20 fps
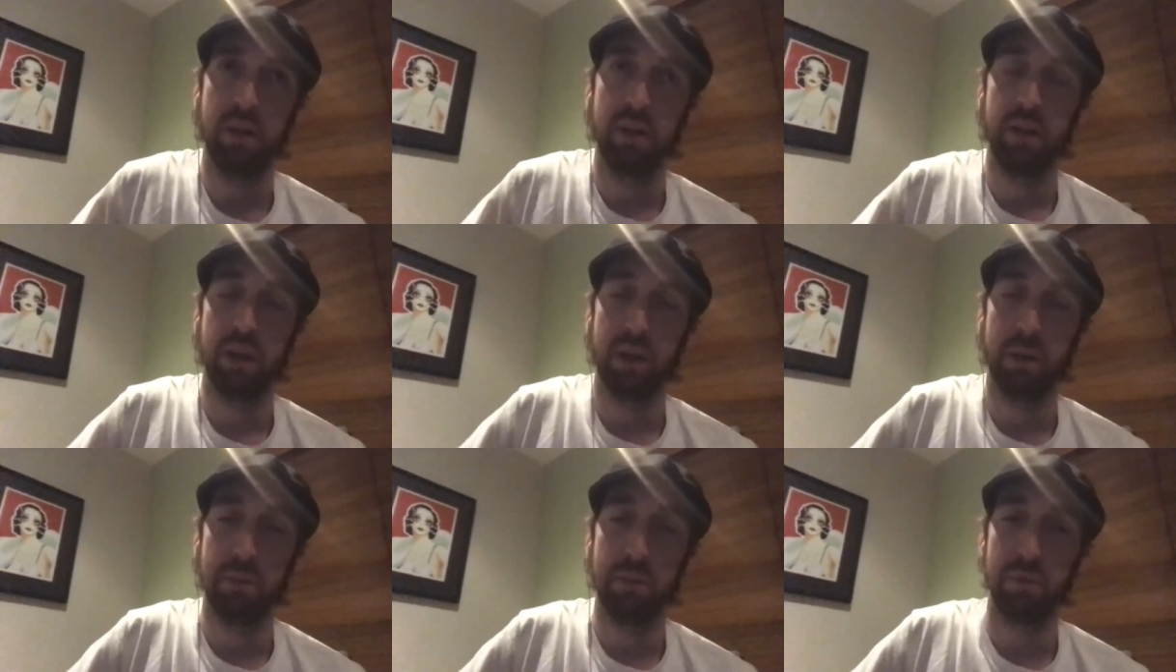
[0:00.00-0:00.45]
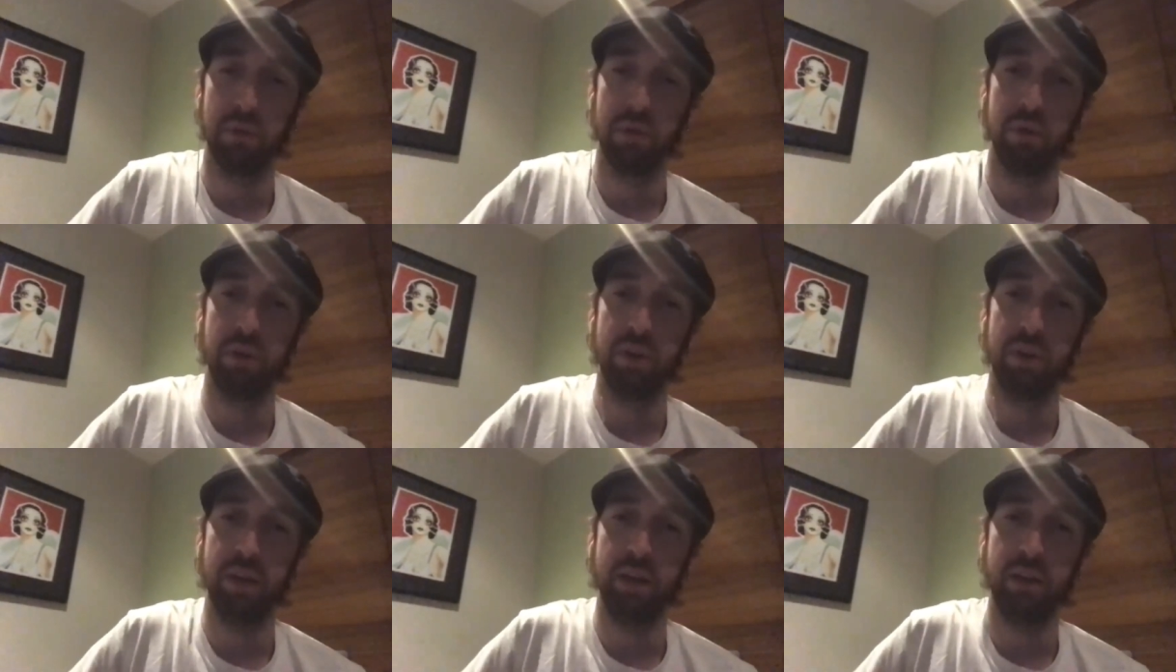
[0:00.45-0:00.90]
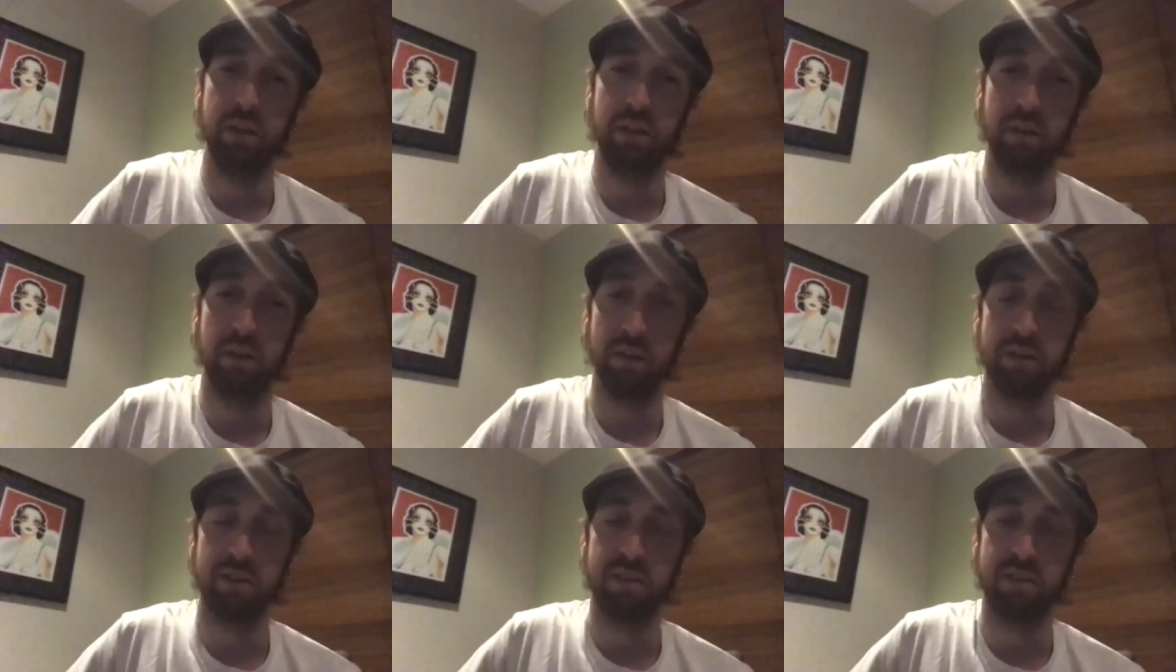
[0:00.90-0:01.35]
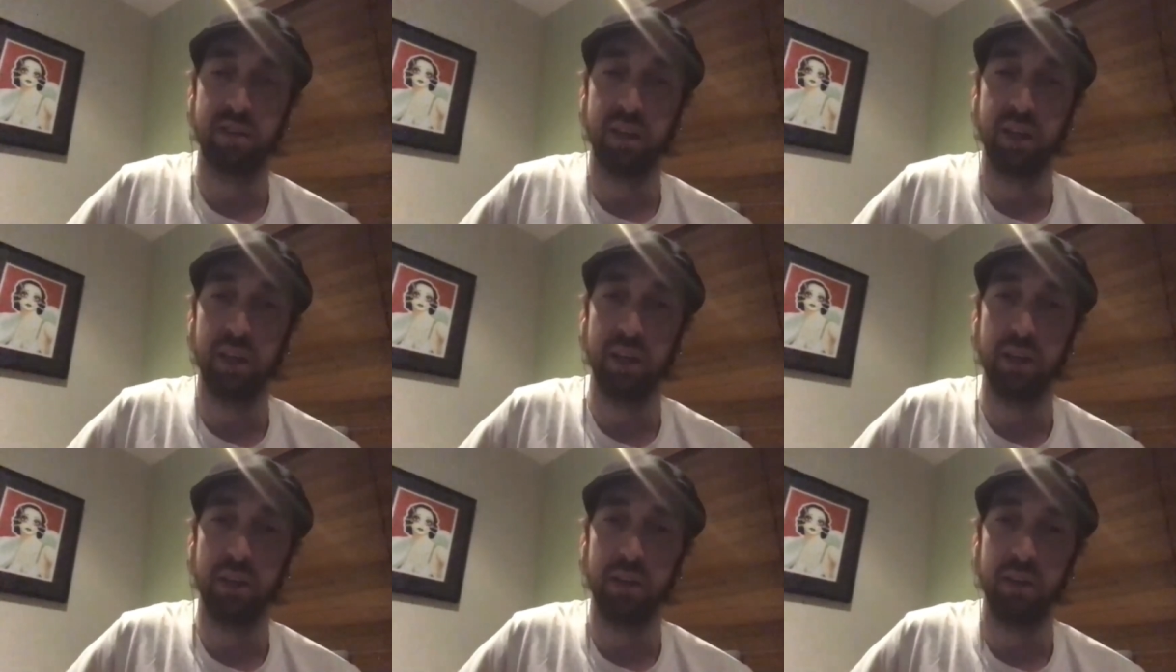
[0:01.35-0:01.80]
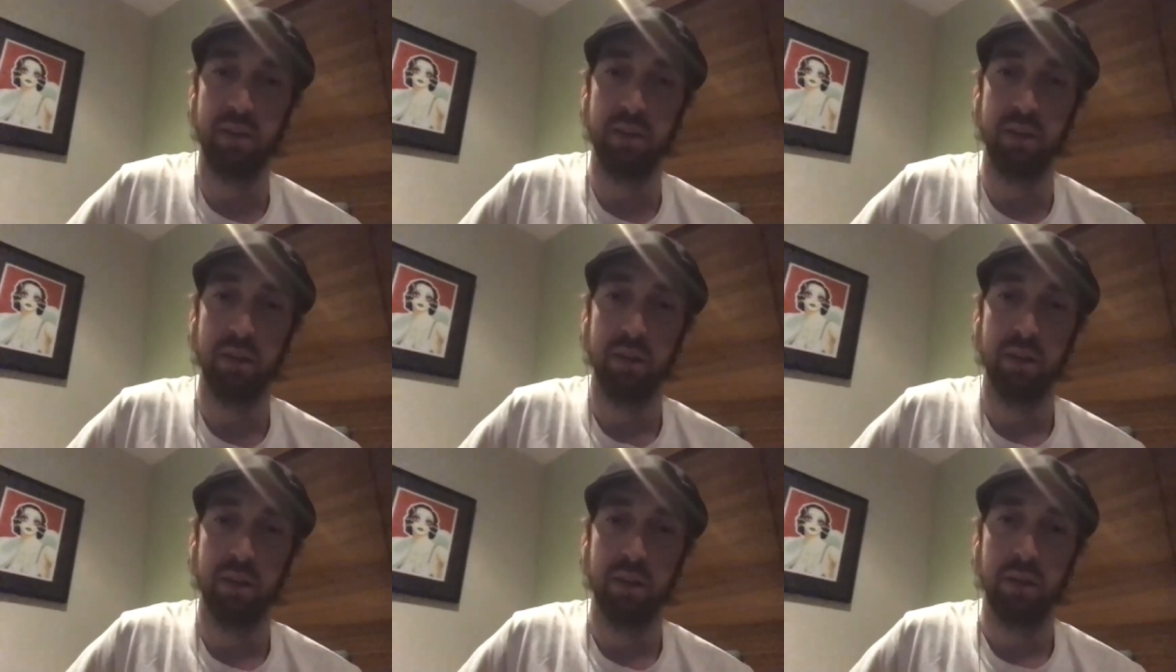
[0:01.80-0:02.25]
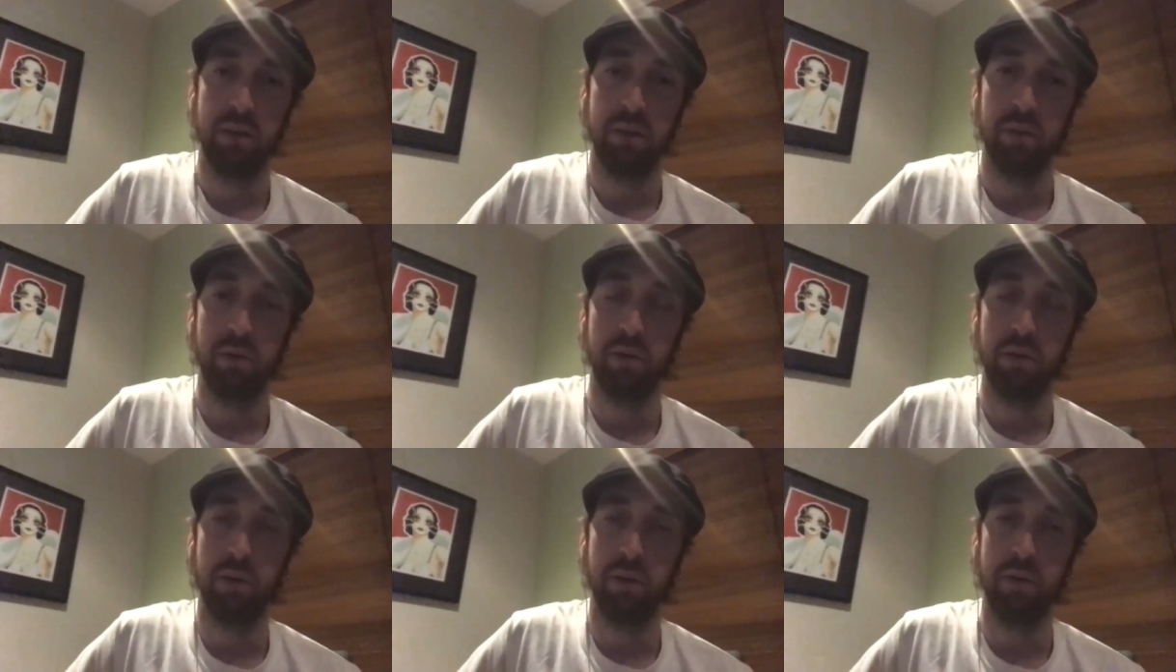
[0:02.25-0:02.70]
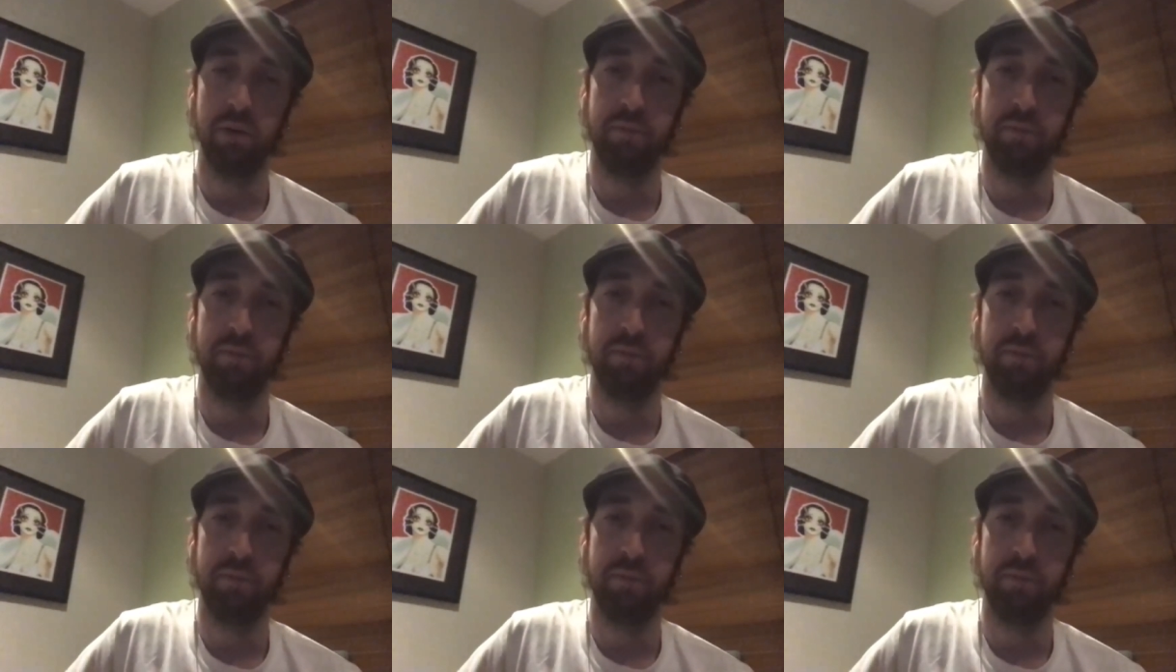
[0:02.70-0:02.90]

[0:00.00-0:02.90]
a brewery on a skid. We were